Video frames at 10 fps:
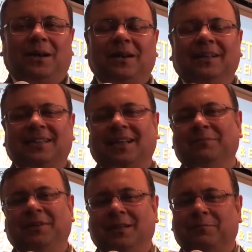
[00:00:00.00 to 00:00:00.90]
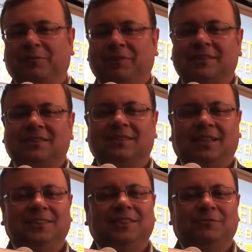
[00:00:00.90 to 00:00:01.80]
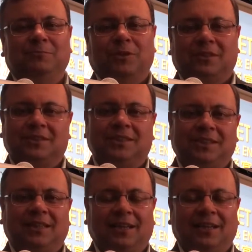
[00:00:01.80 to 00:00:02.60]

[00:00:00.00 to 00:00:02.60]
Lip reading: All right, I'm Professor Sanjeev Mukerjee.